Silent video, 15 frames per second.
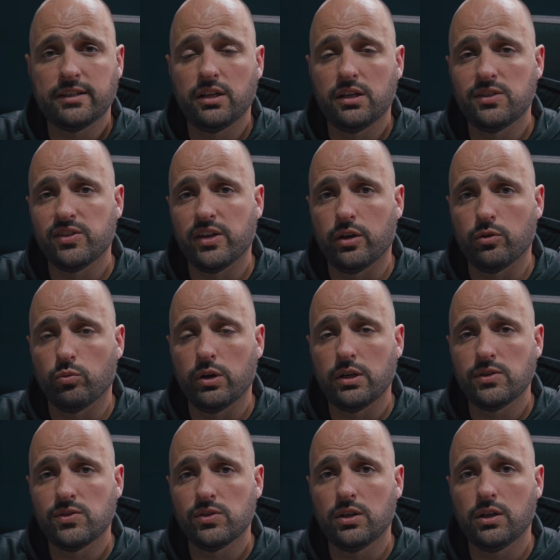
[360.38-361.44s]
days and
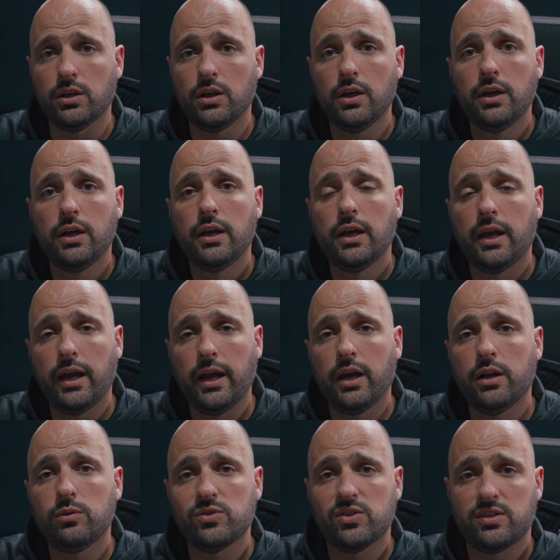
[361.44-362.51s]
racing,
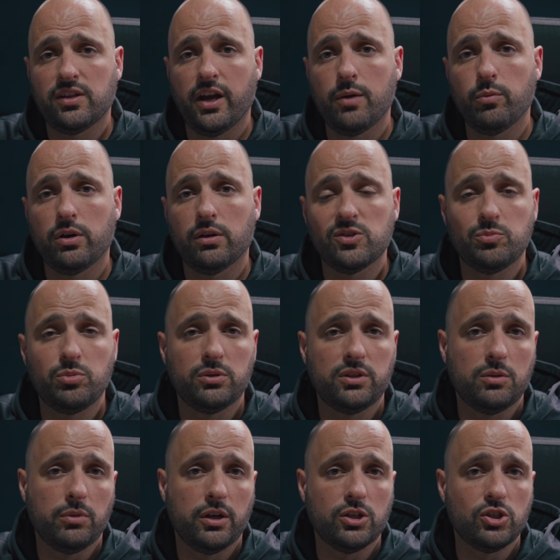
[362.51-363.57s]
and it was a time when I was
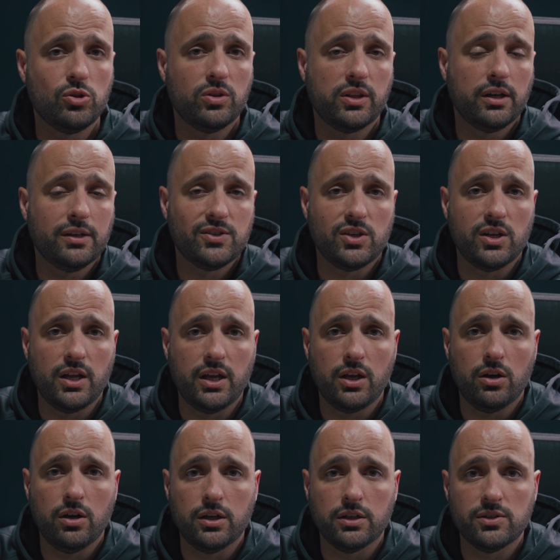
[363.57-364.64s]
building my 2008
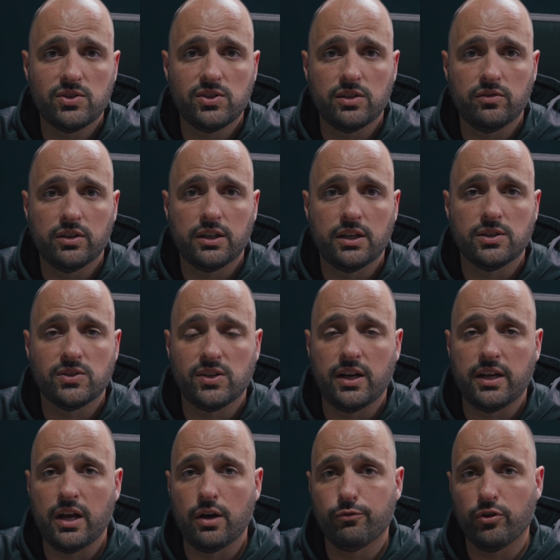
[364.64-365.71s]
Honda Civic Si.
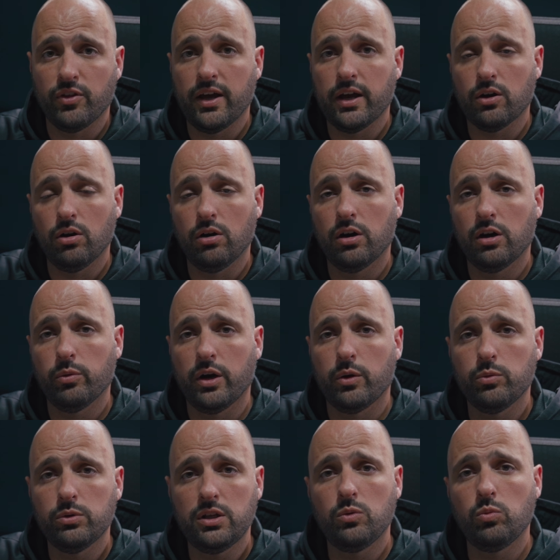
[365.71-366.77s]
Now, for that car, what I
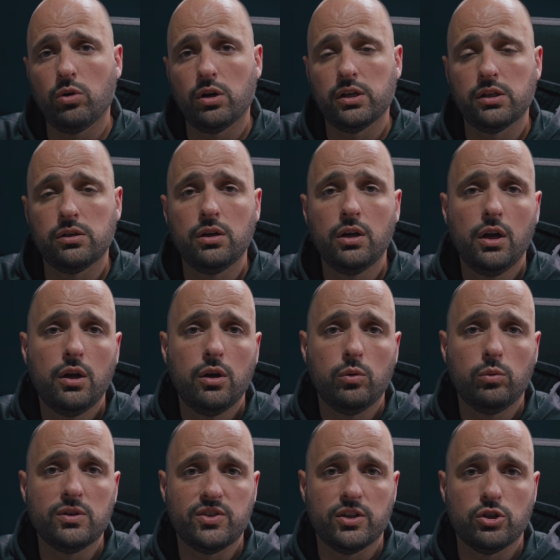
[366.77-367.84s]
really wanted
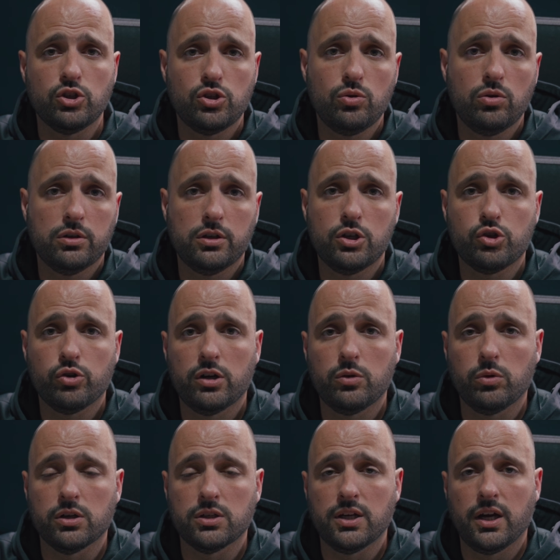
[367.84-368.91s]
was a 200
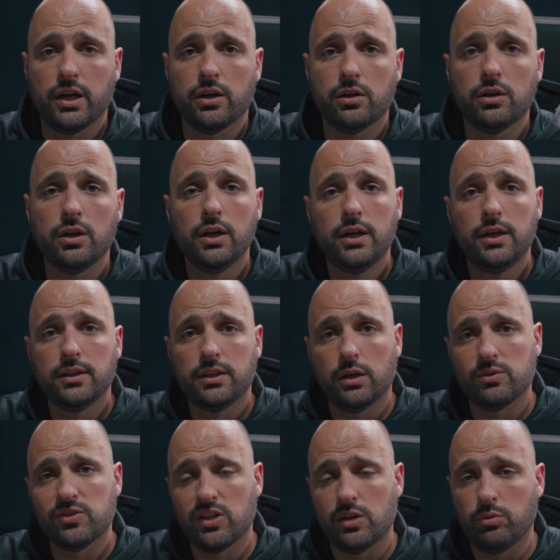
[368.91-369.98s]
treadwear tire that
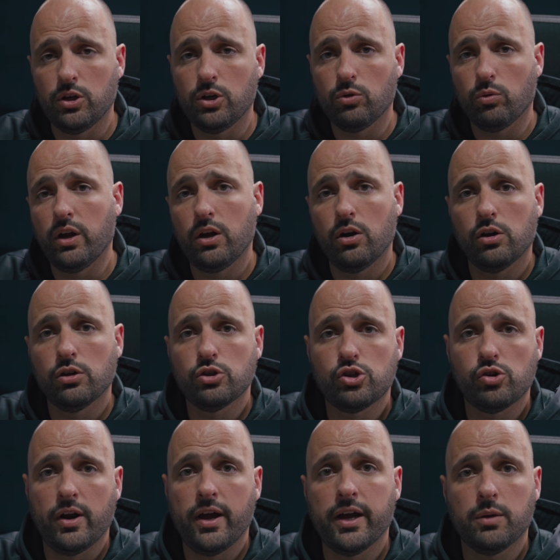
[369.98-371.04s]
was going to be great on
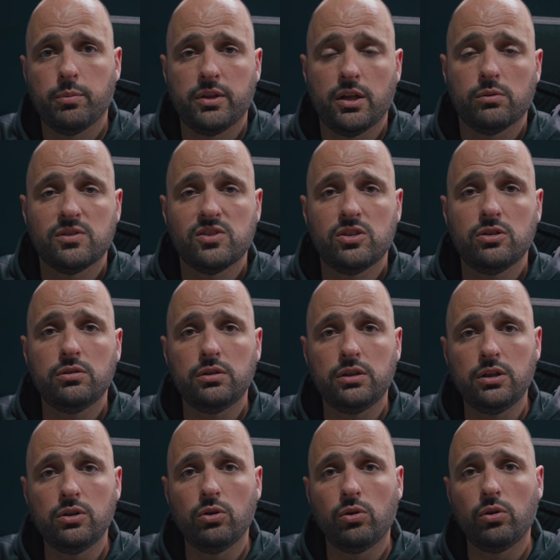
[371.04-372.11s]
track, but that was still
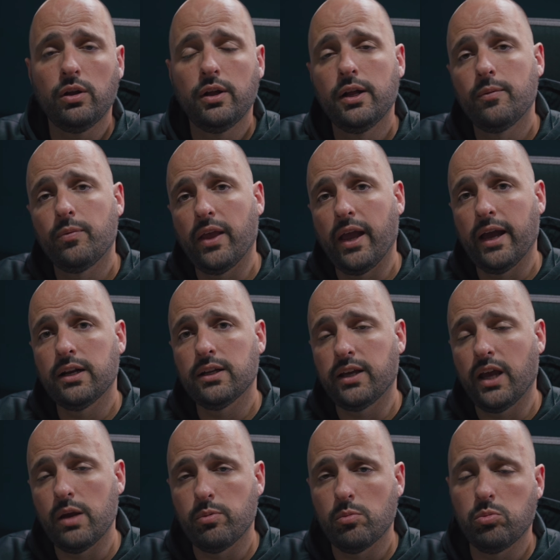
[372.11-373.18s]
legal and
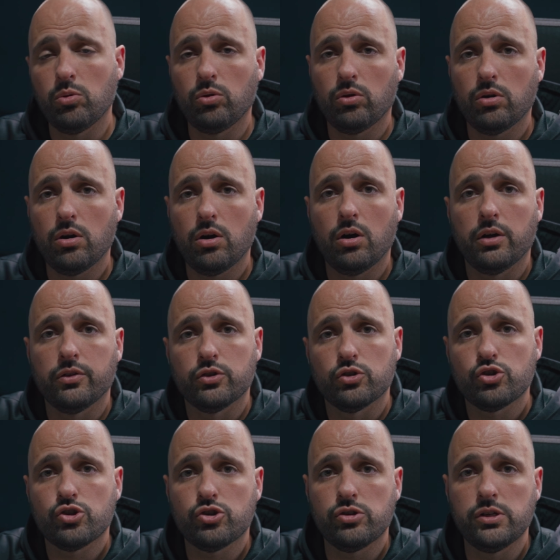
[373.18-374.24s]
capable on the
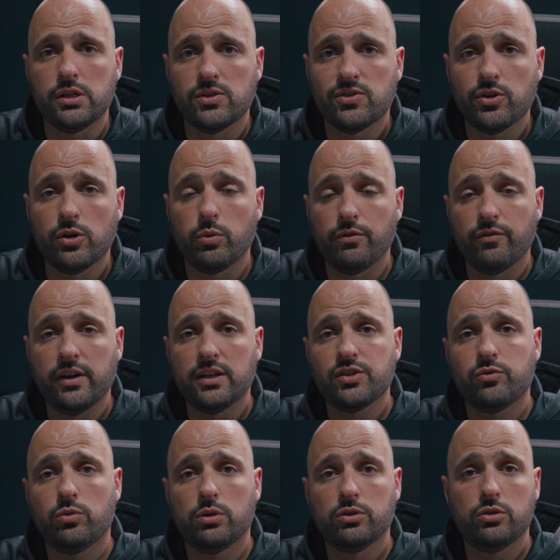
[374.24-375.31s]
street. So we fast
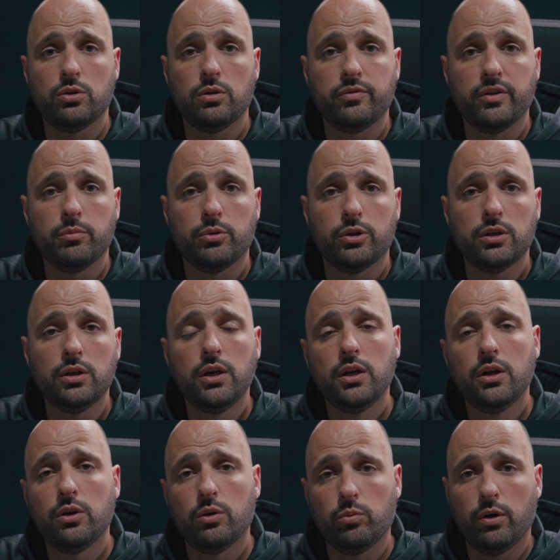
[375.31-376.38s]
forward to November,
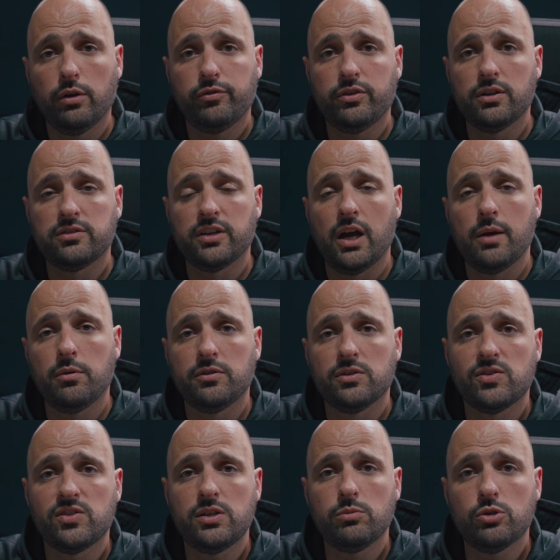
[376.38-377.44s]
roughly the time of the
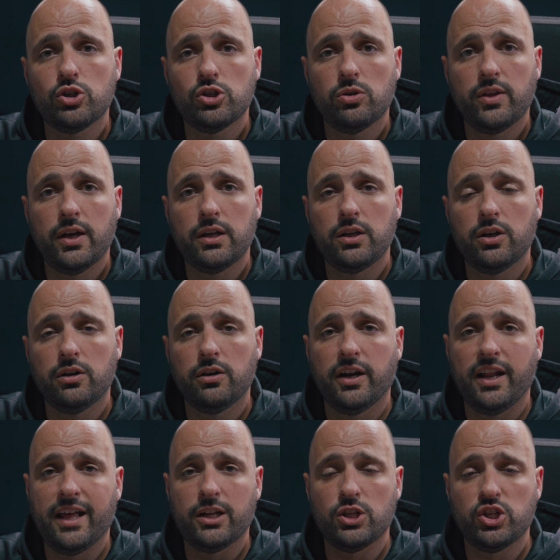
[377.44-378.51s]
SEMA show that year, and
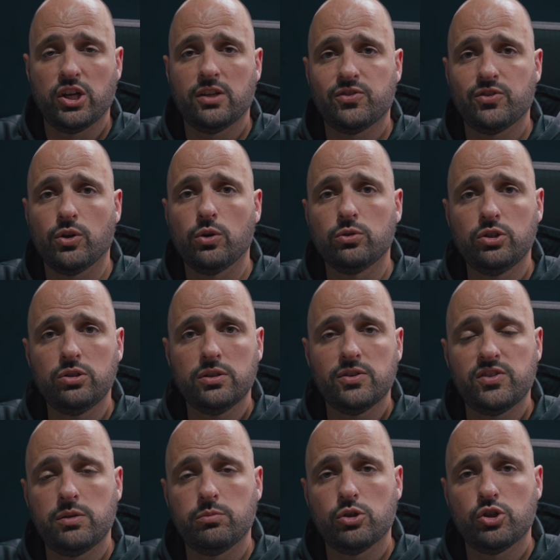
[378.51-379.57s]
I had a chance to go to the
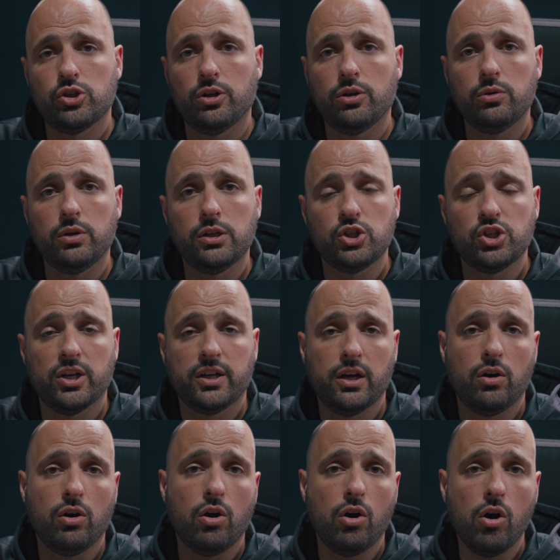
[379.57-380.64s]
SEMA show and check
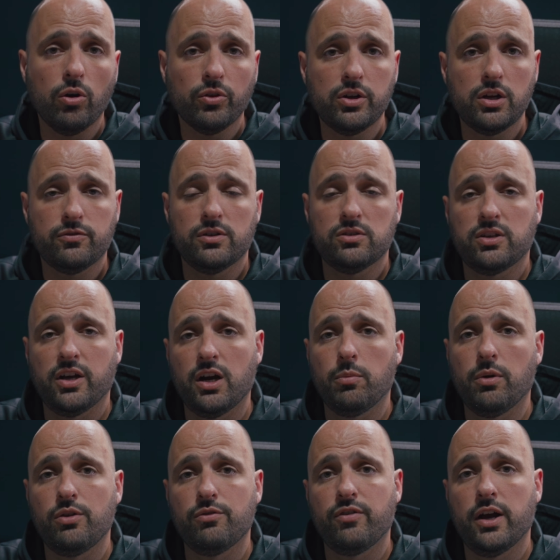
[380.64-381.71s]
out all the different tire
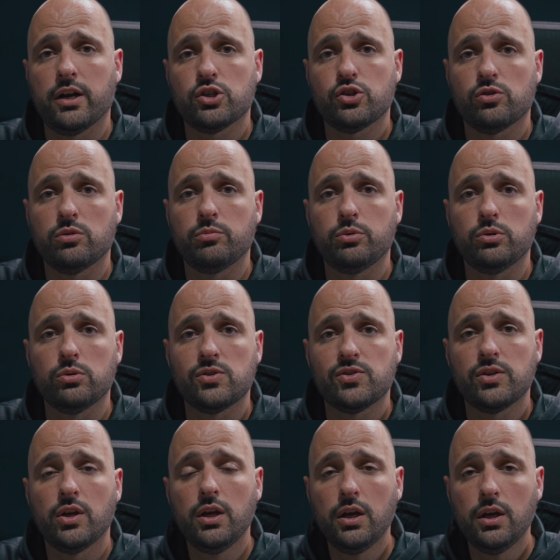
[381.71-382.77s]
manufacturer
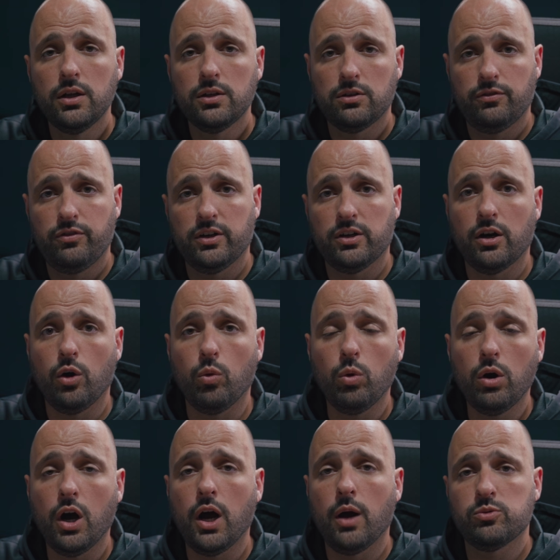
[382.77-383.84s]
booths to figure out
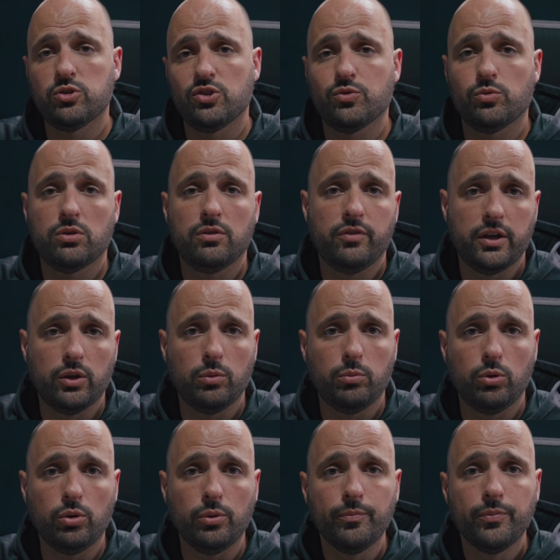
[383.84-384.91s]
what options were
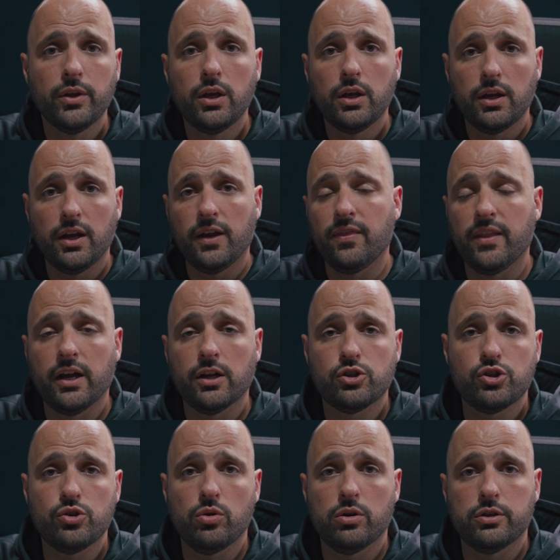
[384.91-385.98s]
available in that
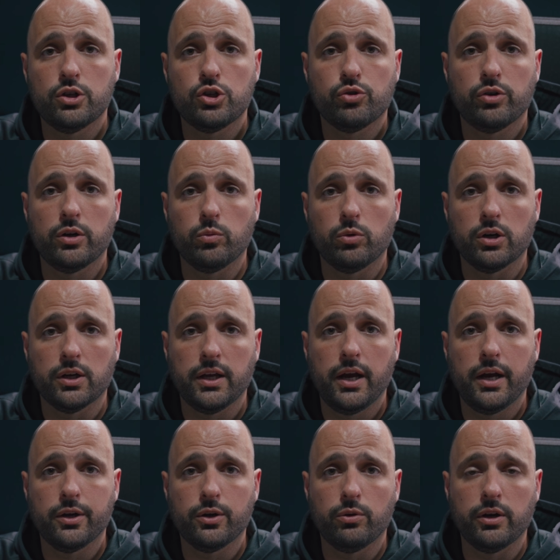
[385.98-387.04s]
200 treadwear
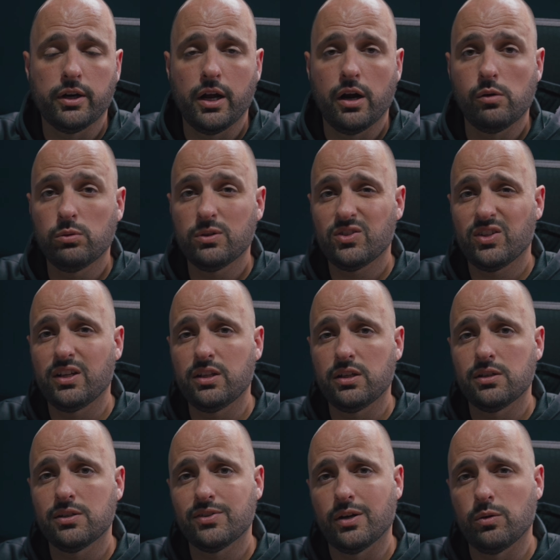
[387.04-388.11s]
category. Now, I will say
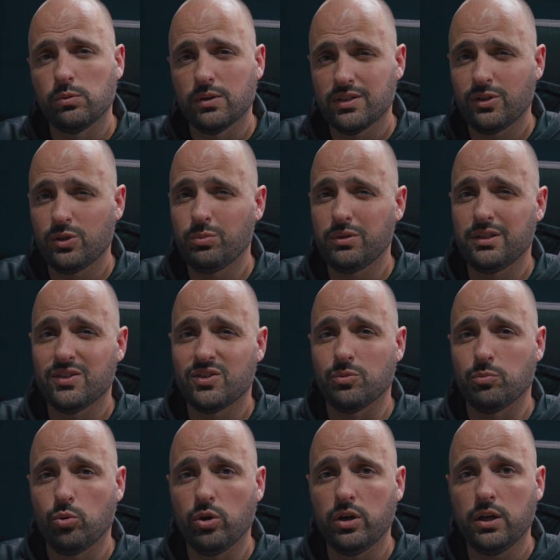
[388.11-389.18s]
this, I was a little bit
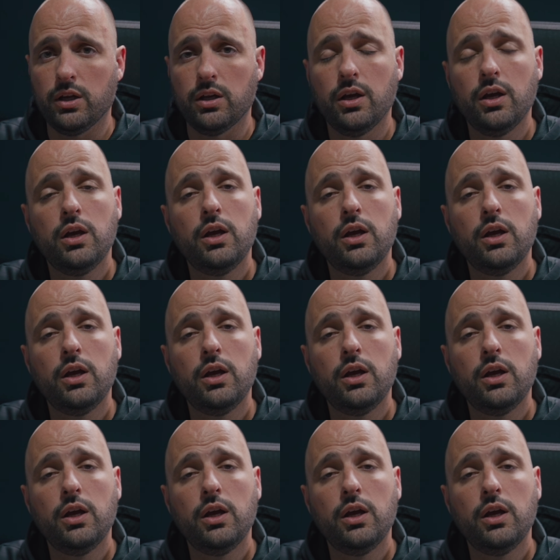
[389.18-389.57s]
disappointed